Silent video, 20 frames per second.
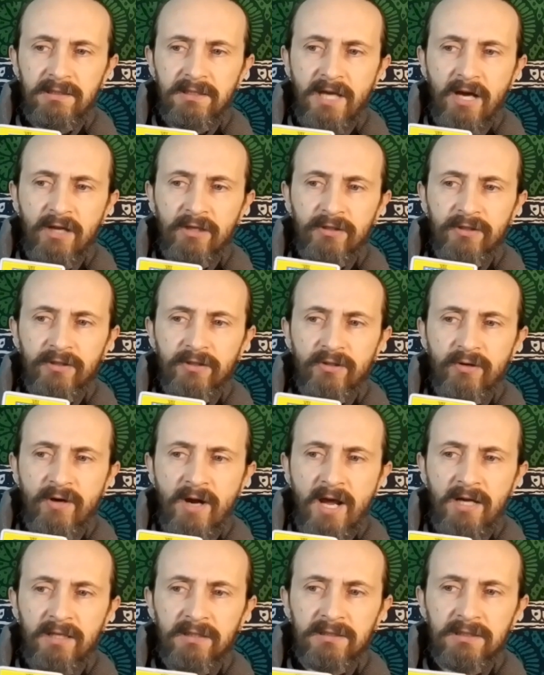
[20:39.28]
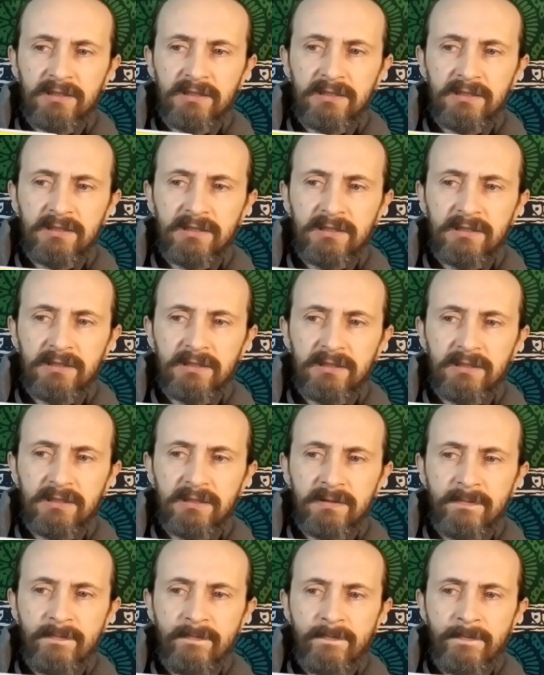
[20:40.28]
down on the ground.
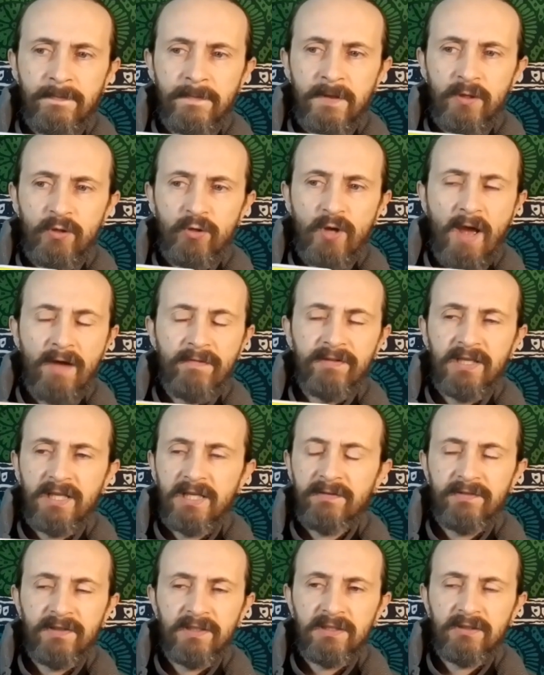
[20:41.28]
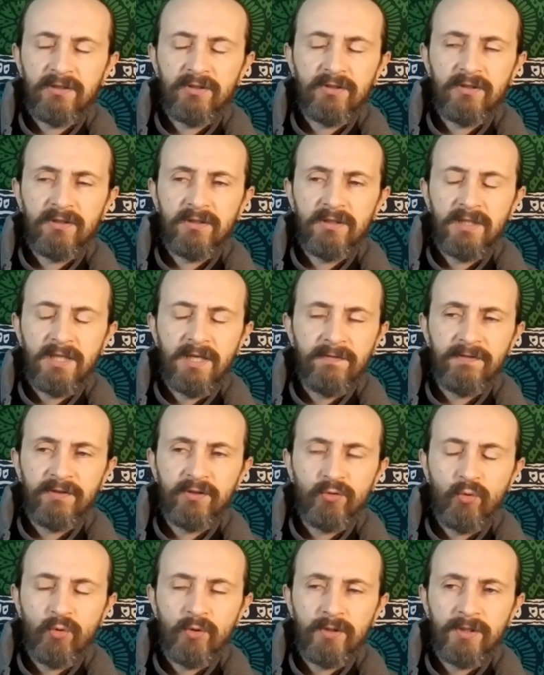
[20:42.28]
You haven't given, given
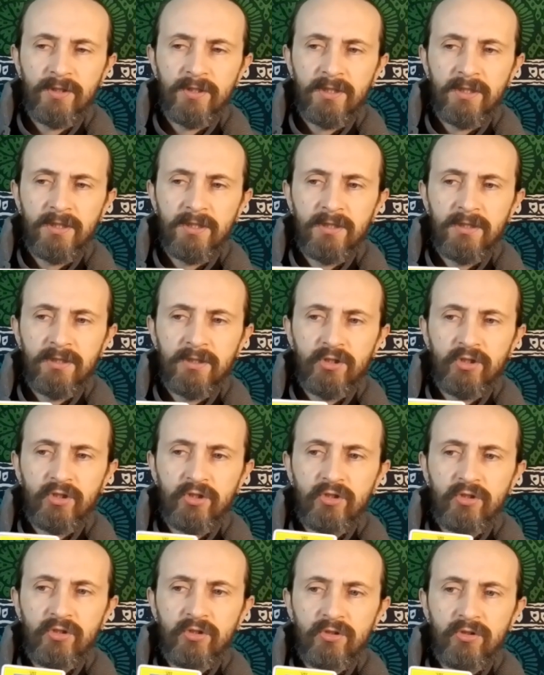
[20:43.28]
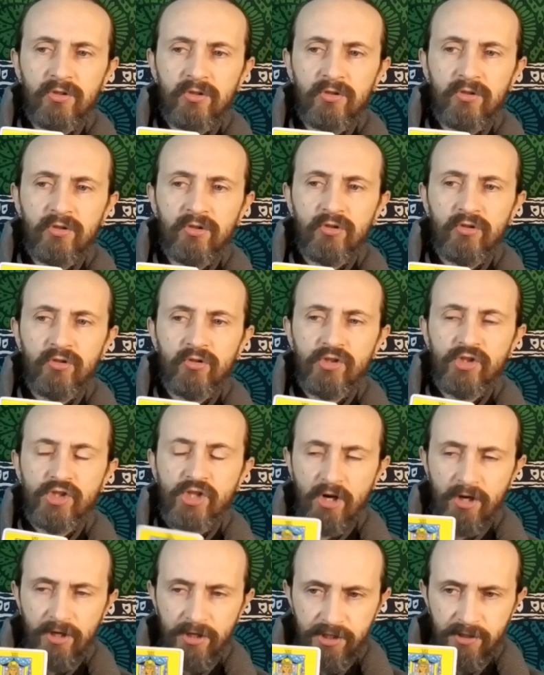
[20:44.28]
the order to
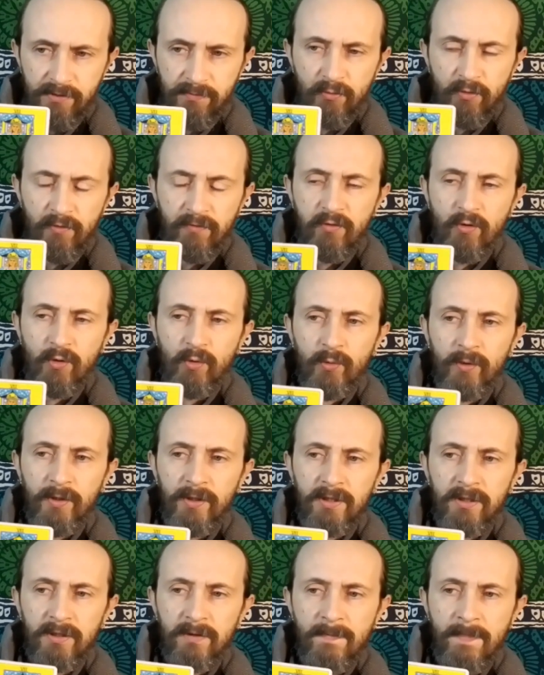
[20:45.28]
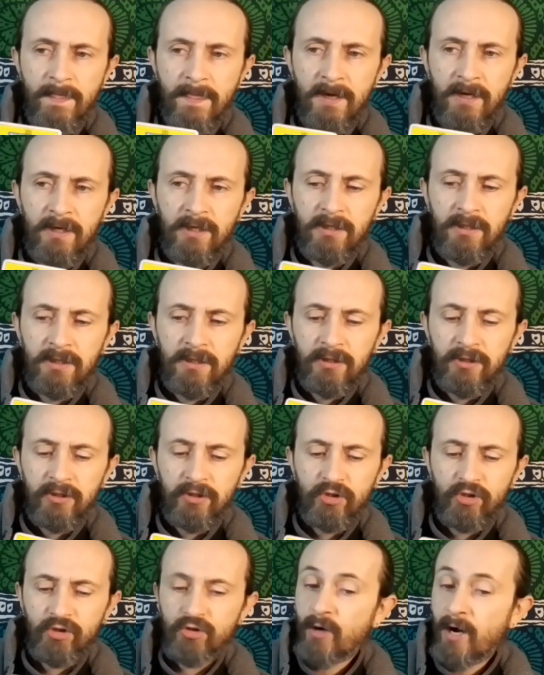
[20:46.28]
charge and move forward,
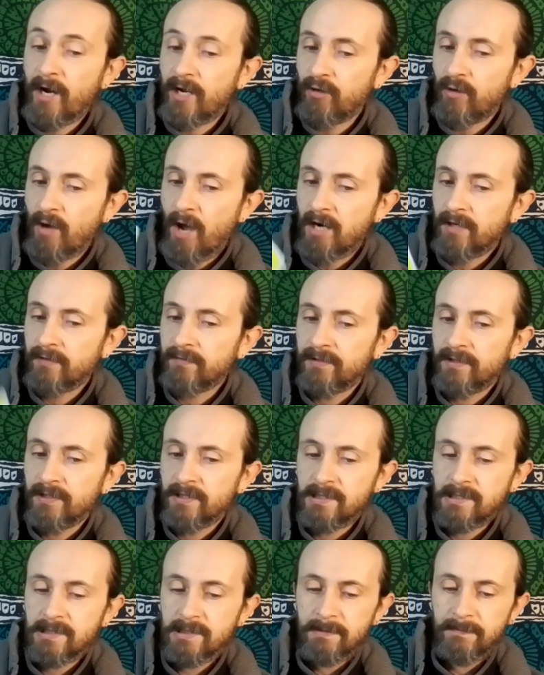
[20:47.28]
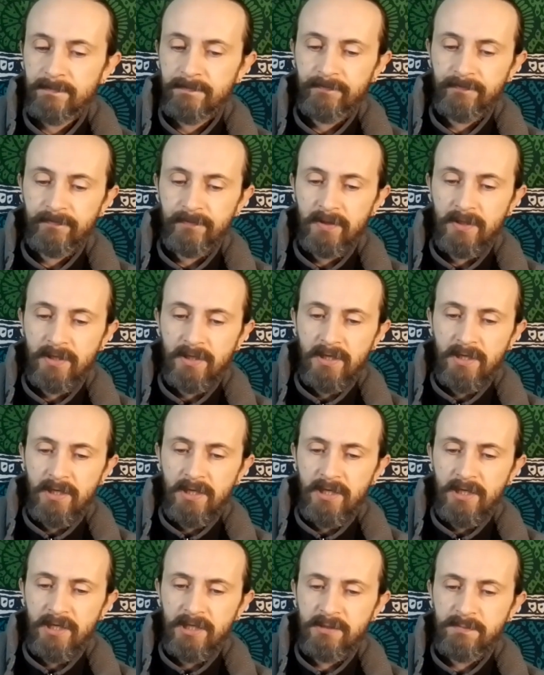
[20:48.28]
to drag you out of this.
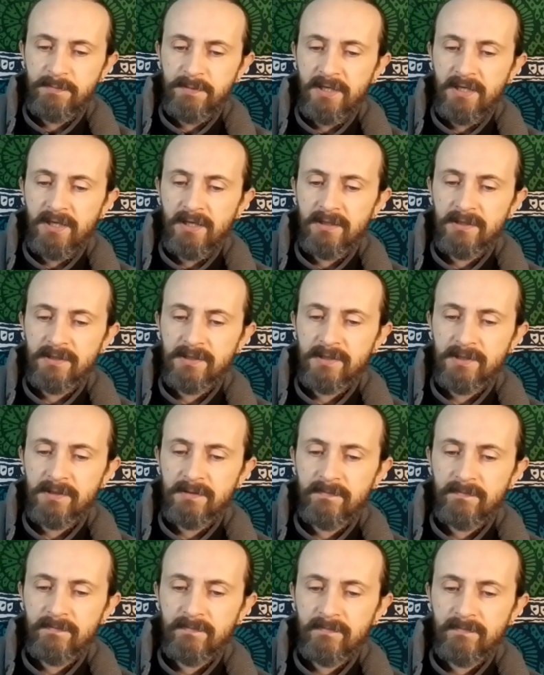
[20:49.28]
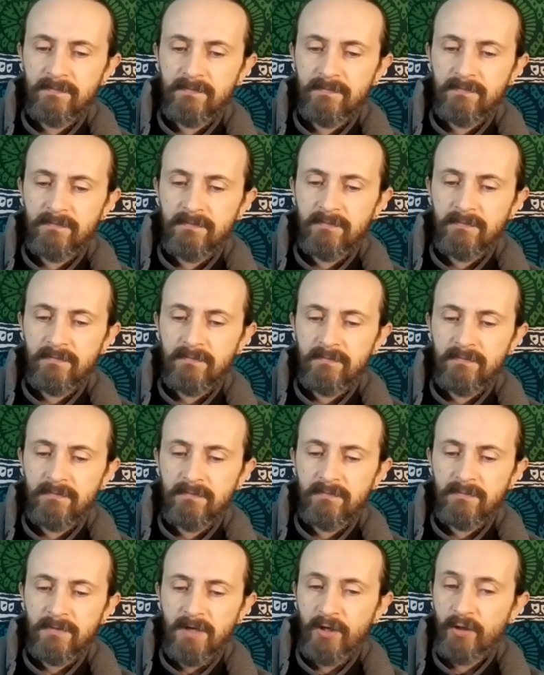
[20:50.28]
It's because,
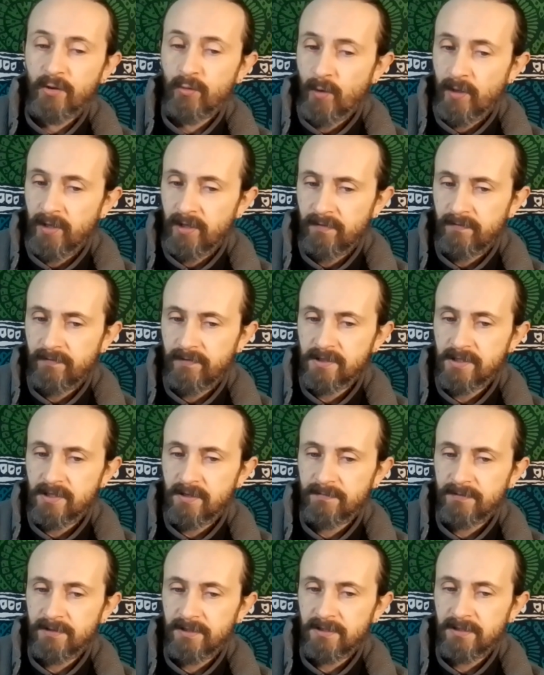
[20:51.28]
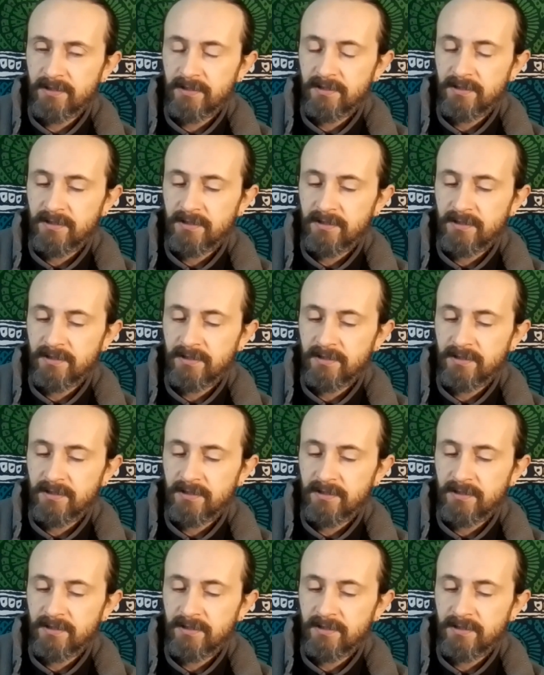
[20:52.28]
are you waiting for something?